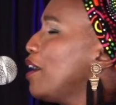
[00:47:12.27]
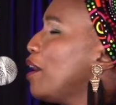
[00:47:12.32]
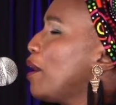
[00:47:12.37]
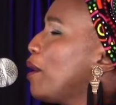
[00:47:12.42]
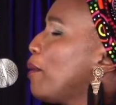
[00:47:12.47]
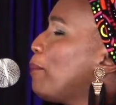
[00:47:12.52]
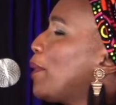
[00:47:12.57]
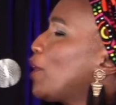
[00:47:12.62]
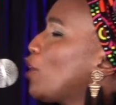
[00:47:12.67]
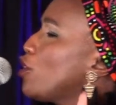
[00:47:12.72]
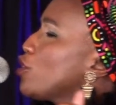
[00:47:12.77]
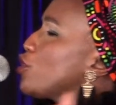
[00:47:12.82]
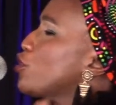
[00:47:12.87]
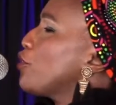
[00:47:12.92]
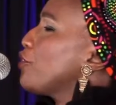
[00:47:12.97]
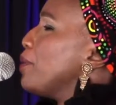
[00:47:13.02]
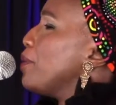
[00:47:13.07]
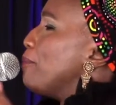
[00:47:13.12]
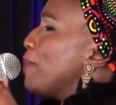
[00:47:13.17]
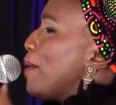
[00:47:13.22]
But also
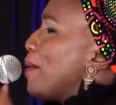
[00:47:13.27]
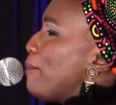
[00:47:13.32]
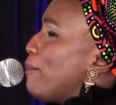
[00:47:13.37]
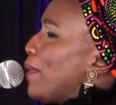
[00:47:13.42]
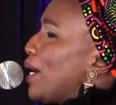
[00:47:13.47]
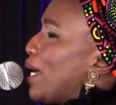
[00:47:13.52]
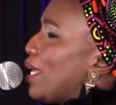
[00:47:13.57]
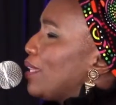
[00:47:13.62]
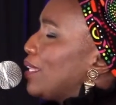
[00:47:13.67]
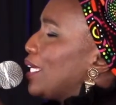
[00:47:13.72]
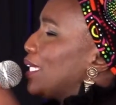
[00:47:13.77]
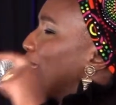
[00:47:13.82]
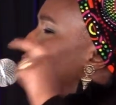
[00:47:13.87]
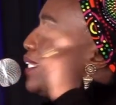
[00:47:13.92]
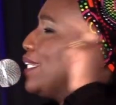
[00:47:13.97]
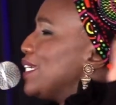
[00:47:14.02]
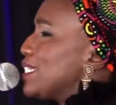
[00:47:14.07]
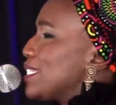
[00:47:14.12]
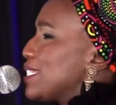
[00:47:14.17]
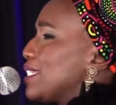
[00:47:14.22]
remember that
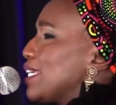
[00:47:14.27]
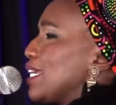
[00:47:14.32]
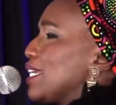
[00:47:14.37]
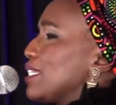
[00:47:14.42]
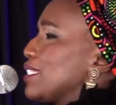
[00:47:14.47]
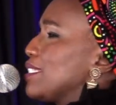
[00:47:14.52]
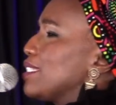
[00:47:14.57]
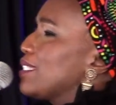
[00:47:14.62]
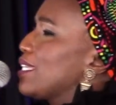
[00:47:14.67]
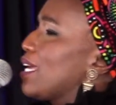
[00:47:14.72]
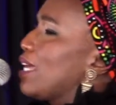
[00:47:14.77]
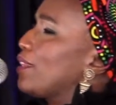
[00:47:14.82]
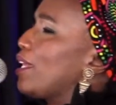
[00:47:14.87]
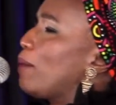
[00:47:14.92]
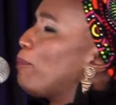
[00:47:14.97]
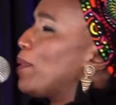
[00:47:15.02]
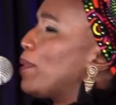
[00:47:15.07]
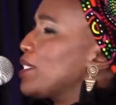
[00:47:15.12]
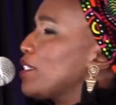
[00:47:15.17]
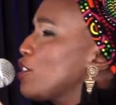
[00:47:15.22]
these things
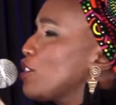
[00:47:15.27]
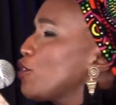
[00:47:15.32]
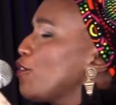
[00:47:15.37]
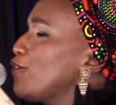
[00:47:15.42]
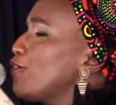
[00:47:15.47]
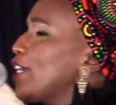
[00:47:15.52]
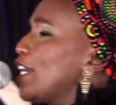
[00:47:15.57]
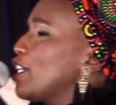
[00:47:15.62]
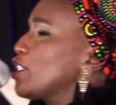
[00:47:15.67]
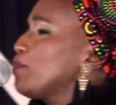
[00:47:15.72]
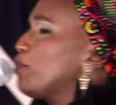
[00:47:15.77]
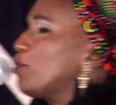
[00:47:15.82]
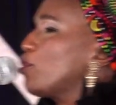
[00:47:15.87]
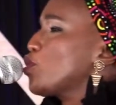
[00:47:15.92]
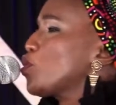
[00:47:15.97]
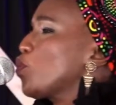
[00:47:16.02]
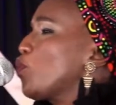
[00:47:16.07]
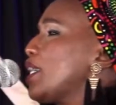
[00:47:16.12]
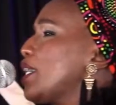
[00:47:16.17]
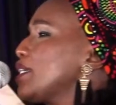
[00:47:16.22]
that Pastor Sophie has brought
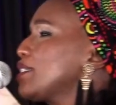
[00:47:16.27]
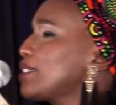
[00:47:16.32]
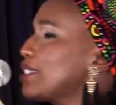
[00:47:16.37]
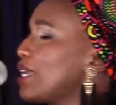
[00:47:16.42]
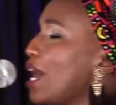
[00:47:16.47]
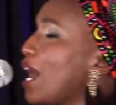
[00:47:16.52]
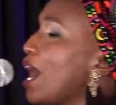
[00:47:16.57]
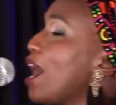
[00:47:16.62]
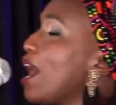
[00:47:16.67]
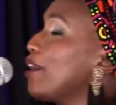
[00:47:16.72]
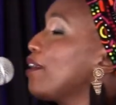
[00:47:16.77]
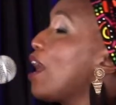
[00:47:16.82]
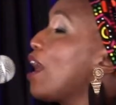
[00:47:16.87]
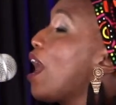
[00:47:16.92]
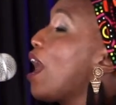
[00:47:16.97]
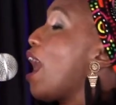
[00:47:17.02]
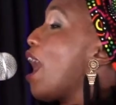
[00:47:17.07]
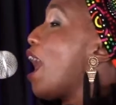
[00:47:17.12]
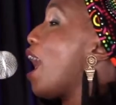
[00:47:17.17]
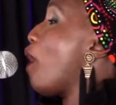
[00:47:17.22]
to us are
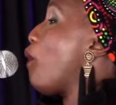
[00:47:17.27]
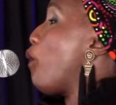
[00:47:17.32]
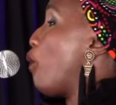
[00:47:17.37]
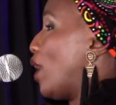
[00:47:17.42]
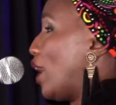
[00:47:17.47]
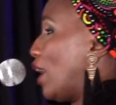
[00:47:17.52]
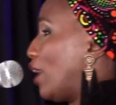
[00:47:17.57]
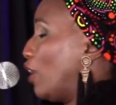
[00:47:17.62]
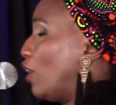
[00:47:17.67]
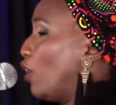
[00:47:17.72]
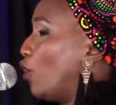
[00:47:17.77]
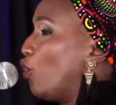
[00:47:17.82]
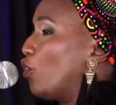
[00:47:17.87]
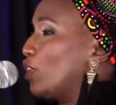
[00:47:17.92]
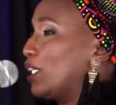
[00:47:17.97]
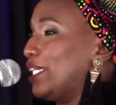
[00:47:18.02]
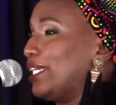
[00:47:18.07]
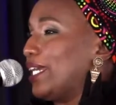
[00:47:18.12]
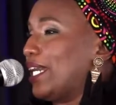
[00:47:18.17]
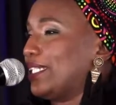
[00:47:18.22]
our
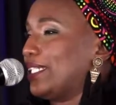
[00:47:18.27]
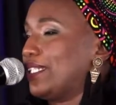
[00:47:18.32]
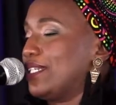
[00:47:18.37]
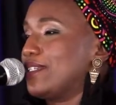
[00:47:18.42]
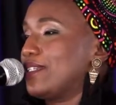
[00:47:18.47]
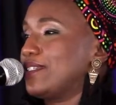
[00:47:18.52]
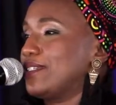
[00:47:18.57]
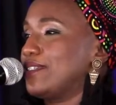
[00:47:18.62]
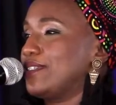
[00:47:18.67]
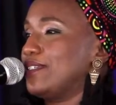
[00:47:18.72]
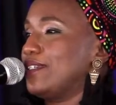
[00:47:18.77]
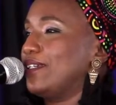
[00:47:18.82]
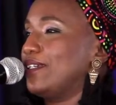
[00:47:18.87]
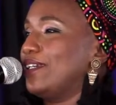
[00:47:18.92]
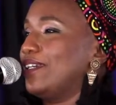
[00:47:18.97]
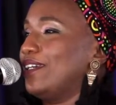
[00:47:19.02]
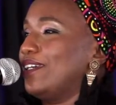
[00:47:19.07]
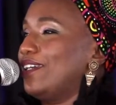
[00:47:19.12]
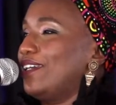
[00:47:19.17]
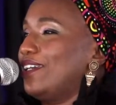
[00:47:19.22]
godly identity,
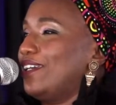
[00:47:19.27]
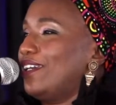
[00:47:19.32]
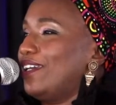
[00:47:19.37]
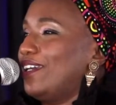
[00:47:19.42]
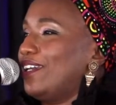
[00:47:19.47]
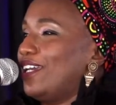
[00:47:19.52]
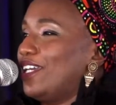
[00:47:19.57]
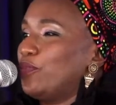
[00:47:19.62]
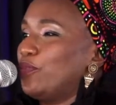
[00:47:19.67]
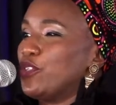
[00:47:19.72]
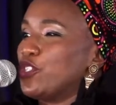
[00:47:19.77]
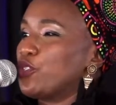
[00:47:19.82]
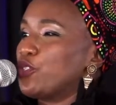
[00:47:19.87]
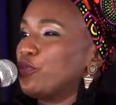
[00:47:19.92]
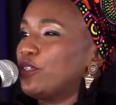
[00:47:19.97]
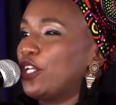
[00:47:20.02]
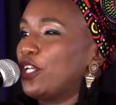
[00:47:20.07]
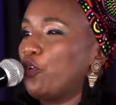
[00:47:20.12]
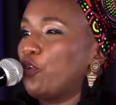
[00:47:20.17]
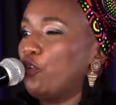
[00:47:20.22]
and we
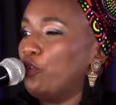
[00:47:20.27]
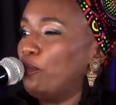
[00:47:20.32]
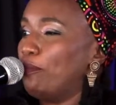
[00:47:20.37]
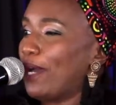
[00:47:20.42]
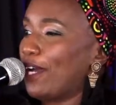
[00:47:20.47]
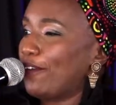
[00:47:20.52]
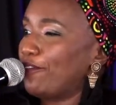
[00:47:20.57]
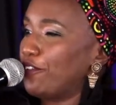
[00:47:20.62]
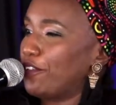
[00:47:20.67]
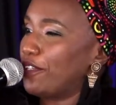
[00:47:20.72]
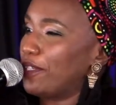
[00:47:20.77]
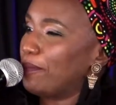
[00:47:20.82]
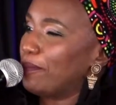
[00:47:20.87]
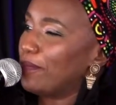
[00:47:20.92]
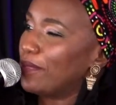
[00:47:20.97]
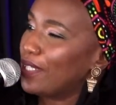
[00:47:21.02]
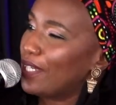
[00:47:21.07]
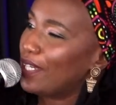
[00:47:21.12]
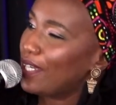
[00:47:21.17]
shouldn't hold back for them.